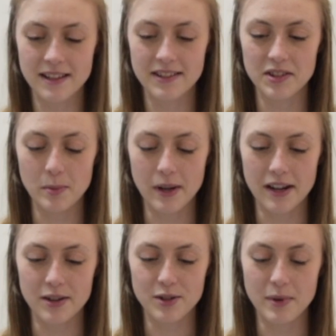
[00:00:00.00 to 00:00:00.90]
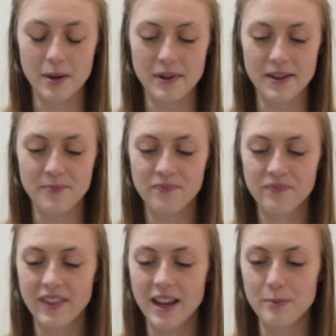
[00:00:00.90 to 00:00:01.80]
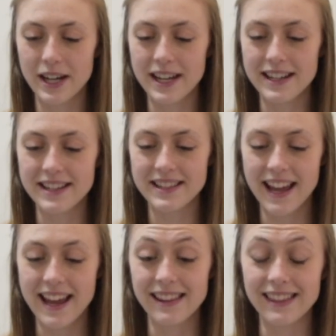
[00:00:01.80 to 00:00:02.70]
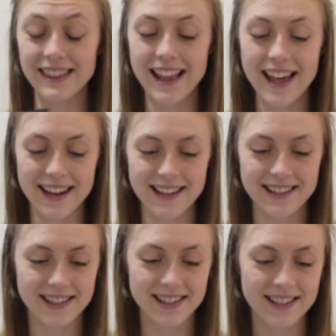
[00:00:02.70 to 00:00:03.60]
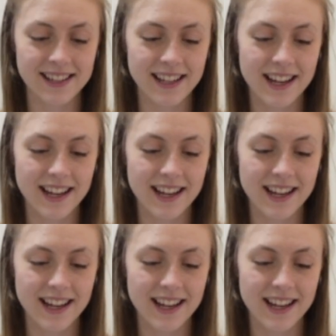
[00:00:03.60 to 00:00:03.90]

Spanish maybe, but it is a lettuce.